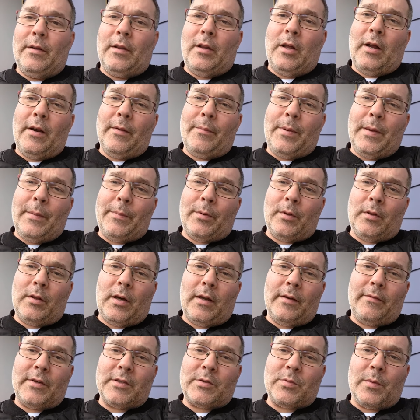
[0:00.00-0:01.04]
A lot of people, a
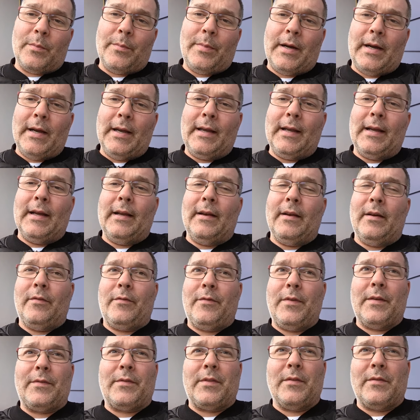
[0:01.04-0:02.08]
lot of us were buying at a
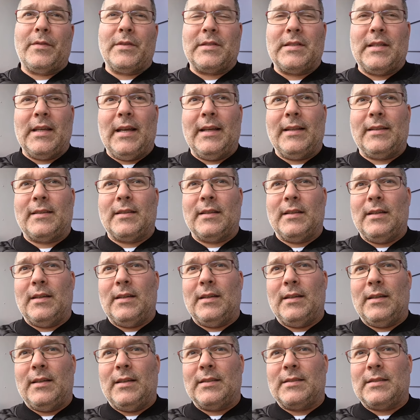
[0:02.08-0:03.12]
fifth of a cent,
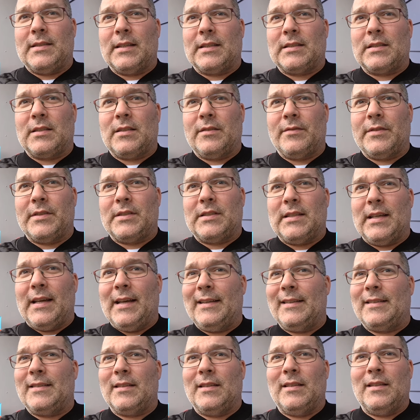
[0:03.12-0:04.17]
uh, a sixth of a
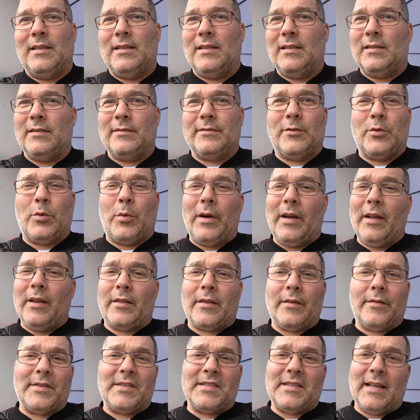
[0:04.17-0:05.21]
cent, uh, twentieth
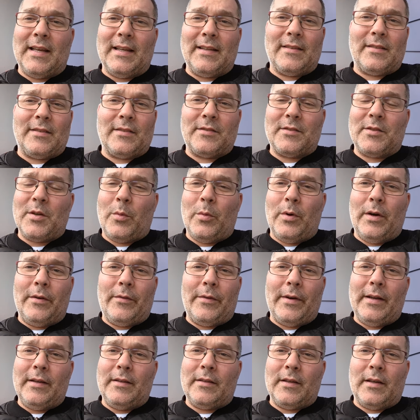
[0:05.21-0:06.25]
uh, of a cent, so on,
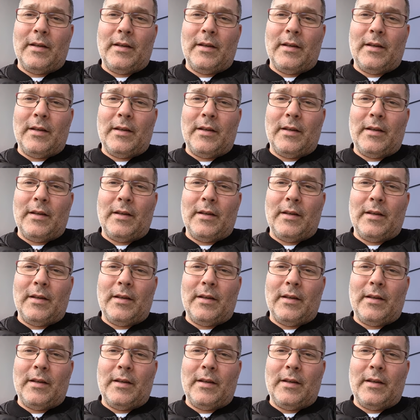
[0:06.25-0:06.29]
right?